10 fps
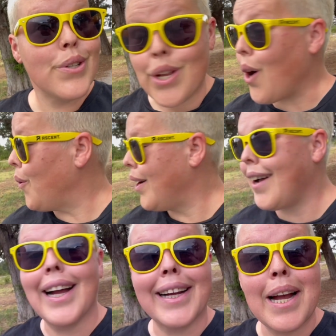So
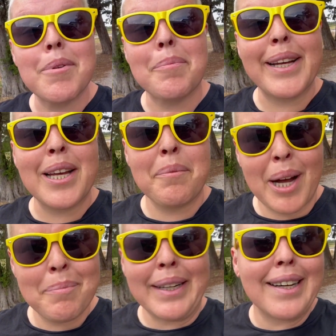I came to pick him
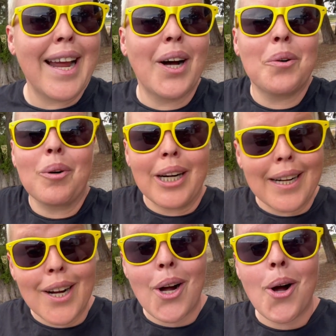up and now we're gonna
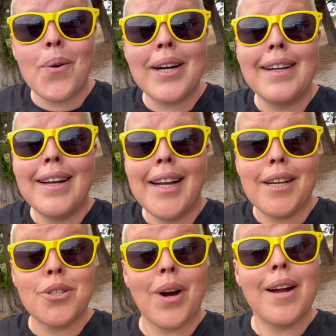go
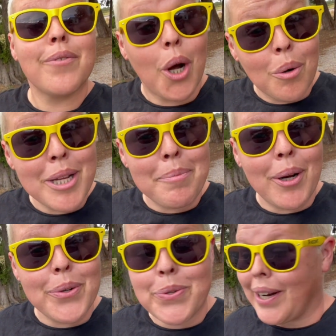and drive to Home
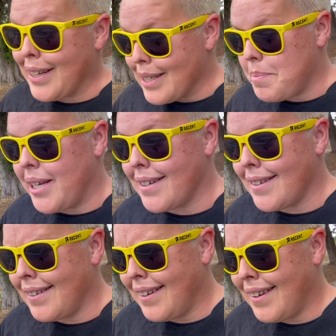Depot so I can spend
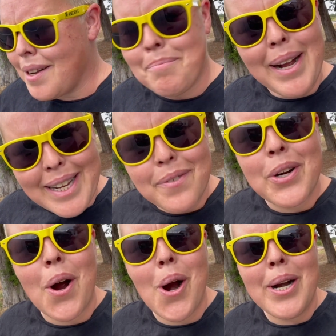my gift
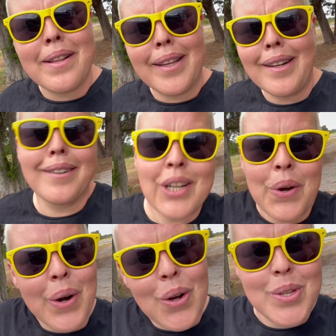card and then
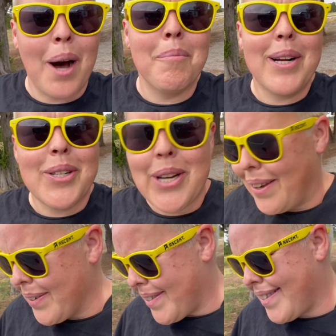who knows how much
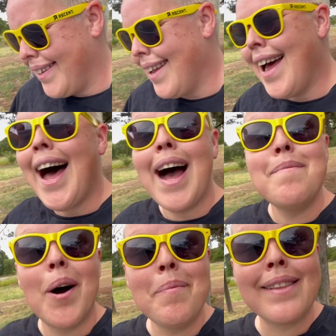else. I'm
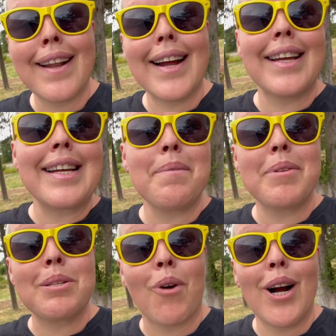hoping that I can keep
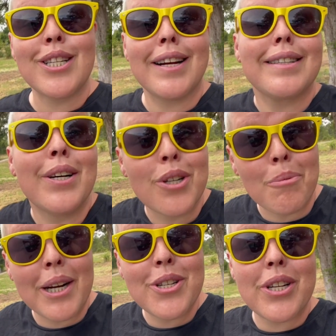this project under
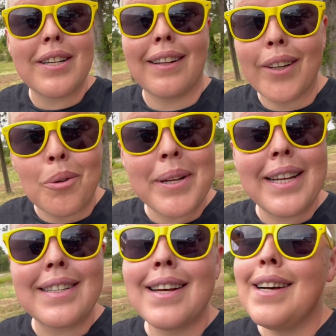budget a little
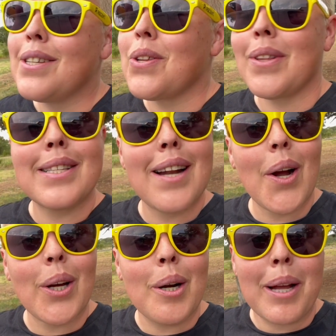bit so that it's not
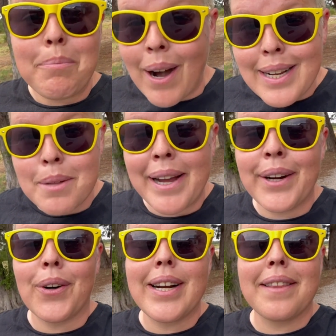gonna like break the bank
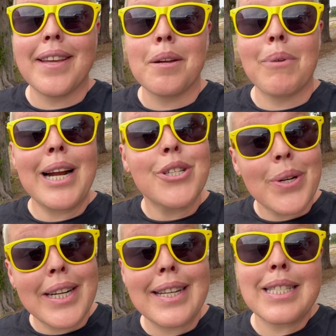or anything, but I do
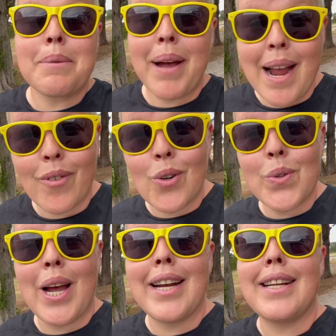need to get some pavers.
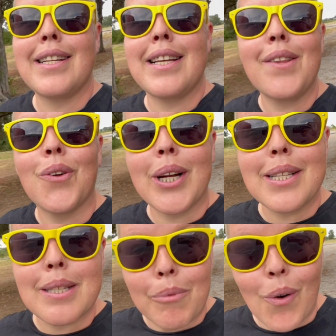I need to either get
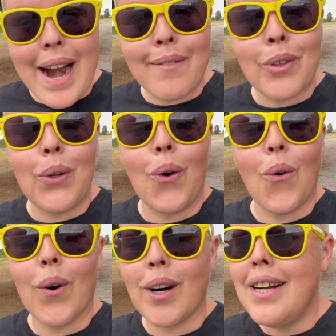some gravel
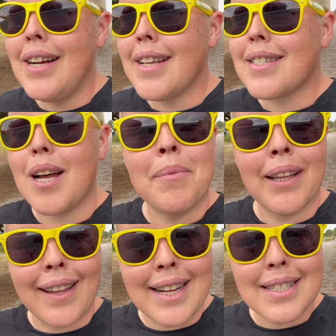or some
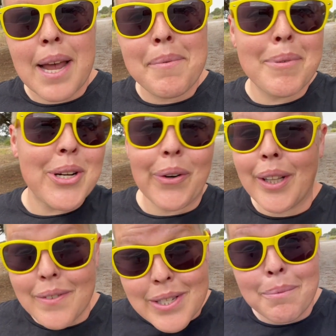landscaping material
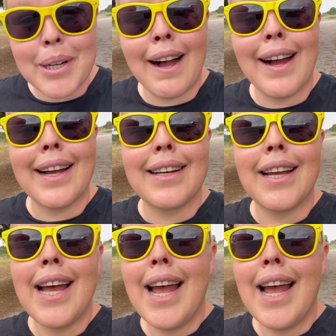of some kind.